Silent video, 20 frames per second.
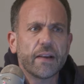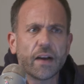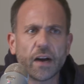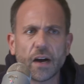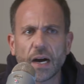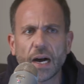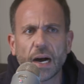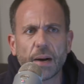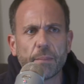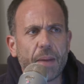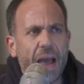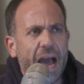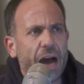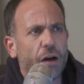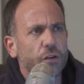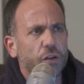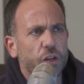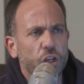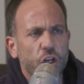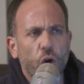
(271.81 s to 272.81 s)

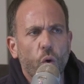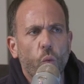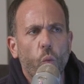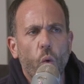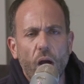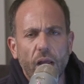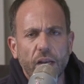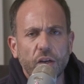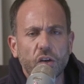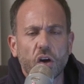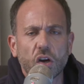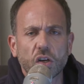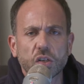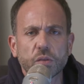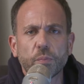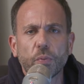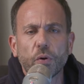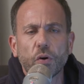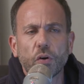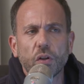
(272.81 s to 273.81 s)
about why
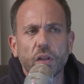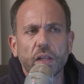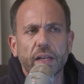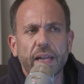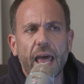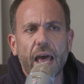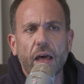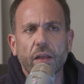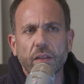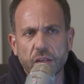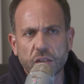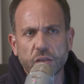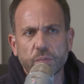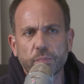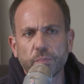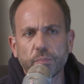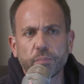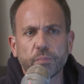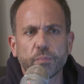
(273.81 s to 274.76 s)
dogs pull and how this